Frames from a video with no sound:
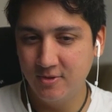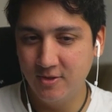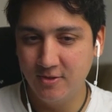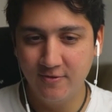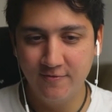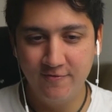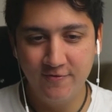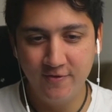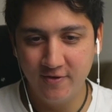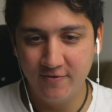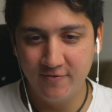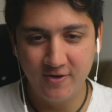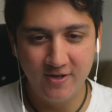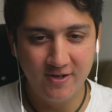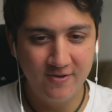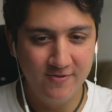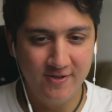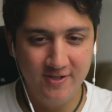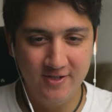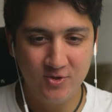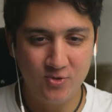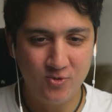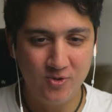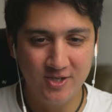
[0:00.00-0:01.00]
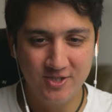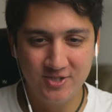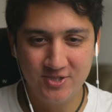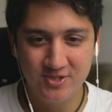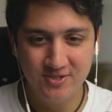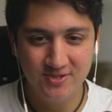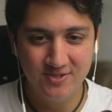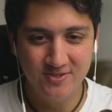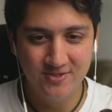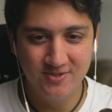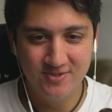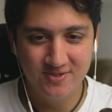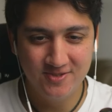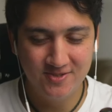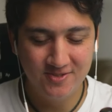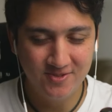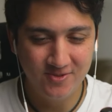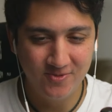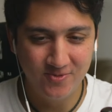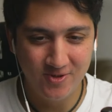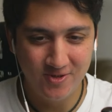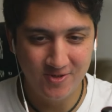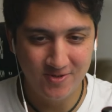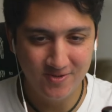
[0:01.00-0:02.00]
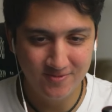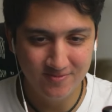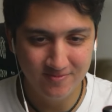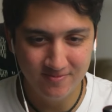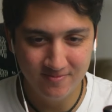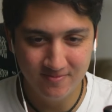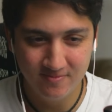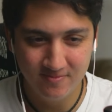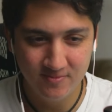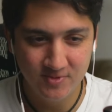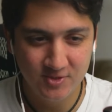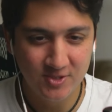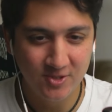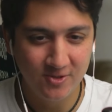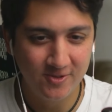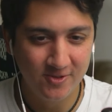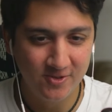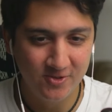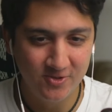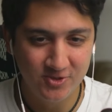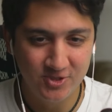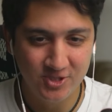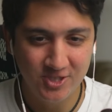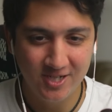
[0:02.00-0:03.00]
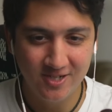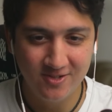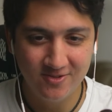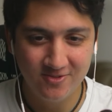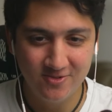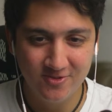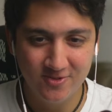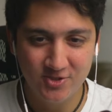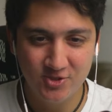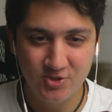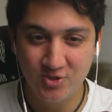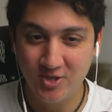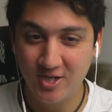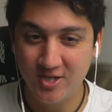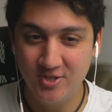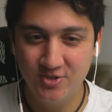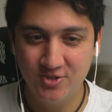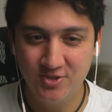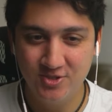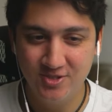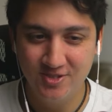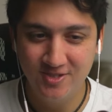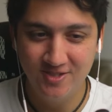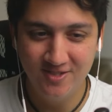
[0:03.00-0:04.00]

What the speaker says: if you ever have any questions around starting your channel, strategy,